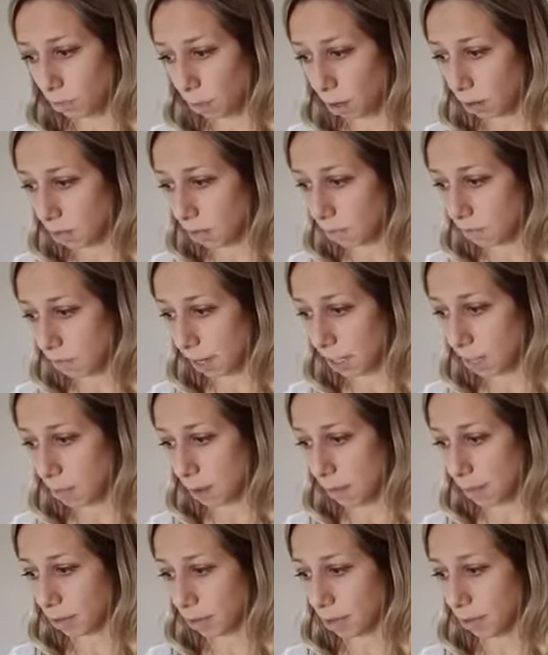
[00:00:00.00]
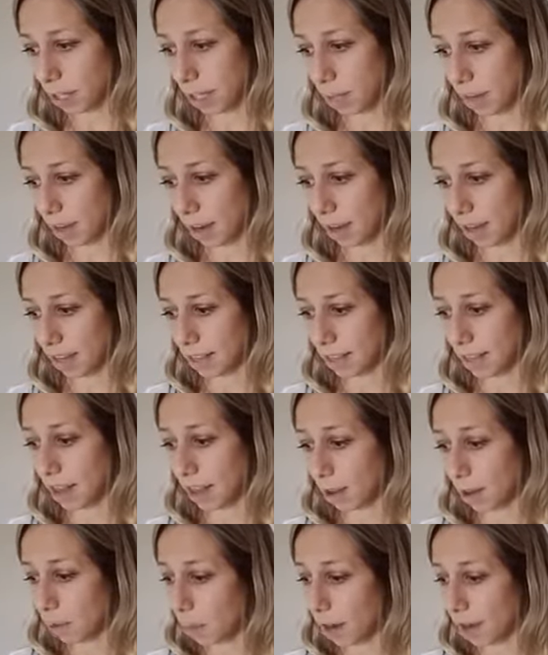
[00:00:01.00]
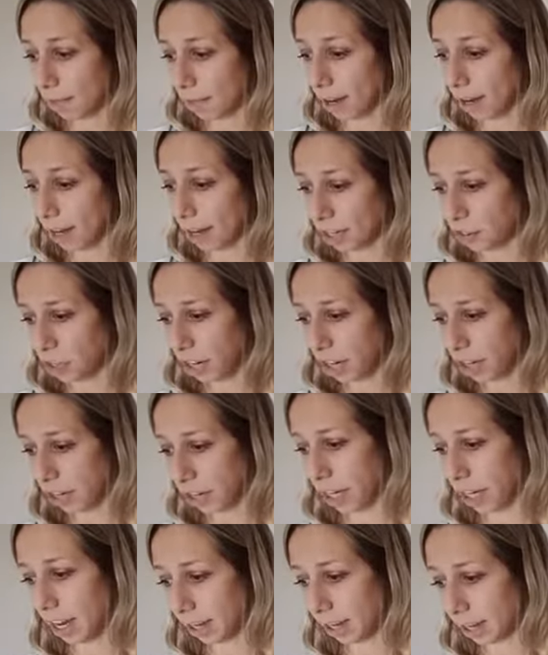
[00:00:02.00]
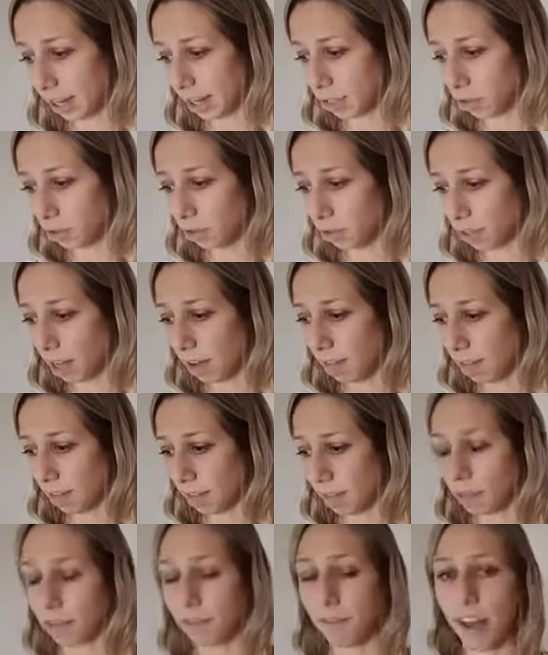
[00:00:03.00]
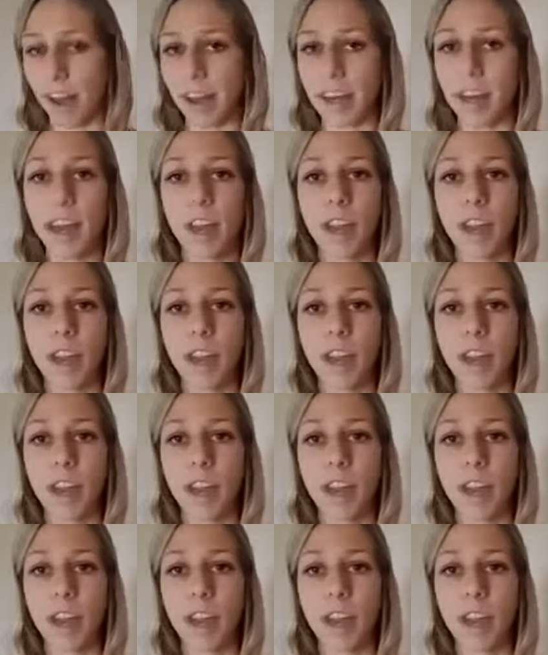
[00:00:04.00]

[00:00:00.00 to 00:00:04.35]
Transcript: Rose invites people to experience the unwavering, unchanging, unconditional love of the divine.